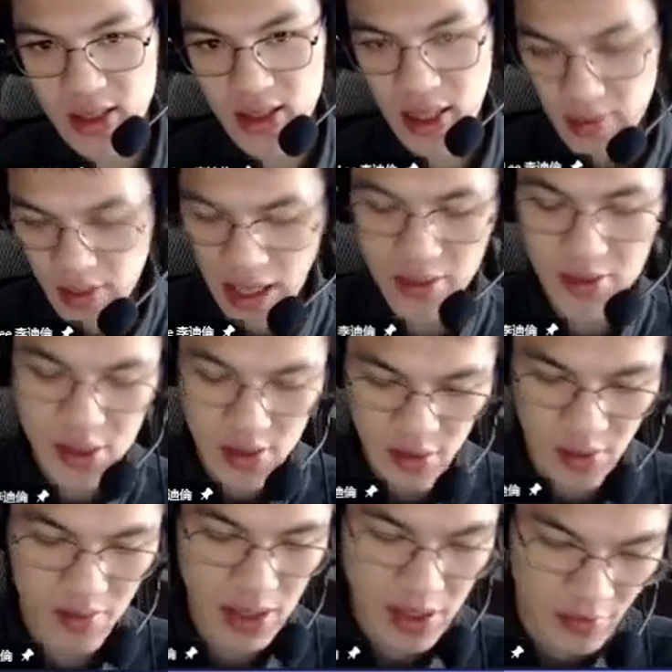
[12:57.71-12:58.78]
Sometimes
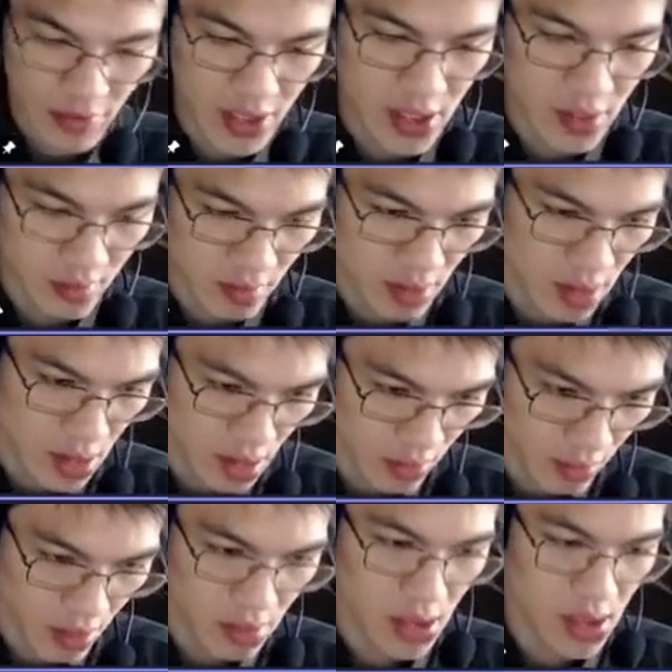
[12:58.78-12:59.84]
you are bedridden in
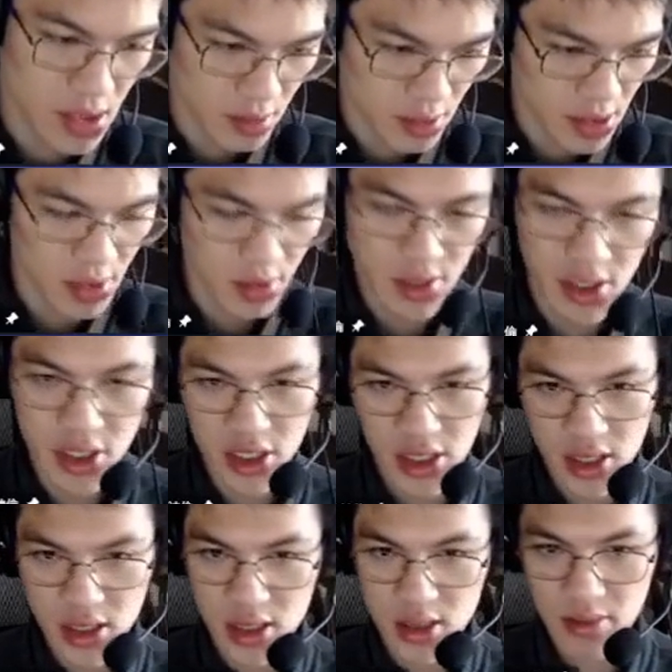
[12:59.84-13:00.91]
a very serious condition,